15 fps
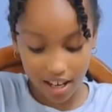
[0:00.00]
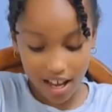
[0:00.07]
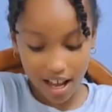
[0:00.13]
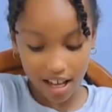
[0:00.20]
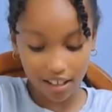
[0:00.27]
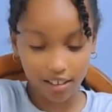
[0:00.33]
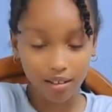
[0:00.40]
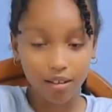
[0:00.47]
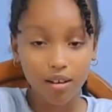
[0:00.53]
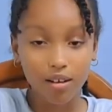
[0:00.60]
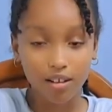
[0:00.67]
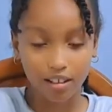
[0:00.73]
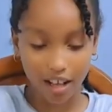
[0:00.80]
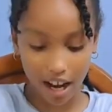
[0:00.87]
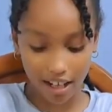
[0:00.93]
And
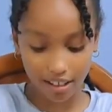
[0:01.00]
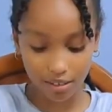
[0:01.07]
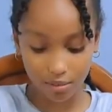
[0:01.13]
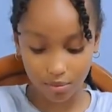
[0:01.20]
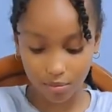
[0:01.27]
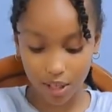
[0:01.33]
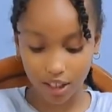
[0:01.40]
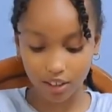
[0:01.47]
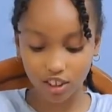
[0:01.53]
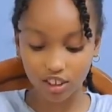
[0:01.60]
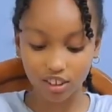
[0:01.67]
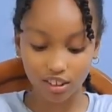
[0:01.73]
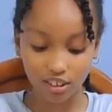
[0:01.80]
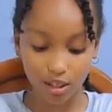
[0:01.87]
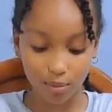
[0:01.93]
guys, make sure
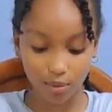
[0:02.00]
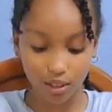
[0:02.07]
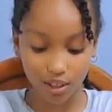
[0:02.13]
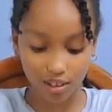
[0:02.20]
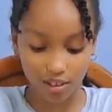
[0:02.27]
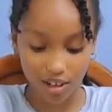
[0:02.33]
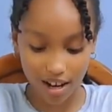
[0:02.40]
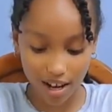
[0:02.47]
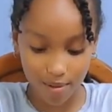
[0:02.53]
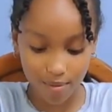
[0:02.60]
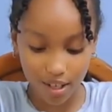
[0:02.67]
to subscribe.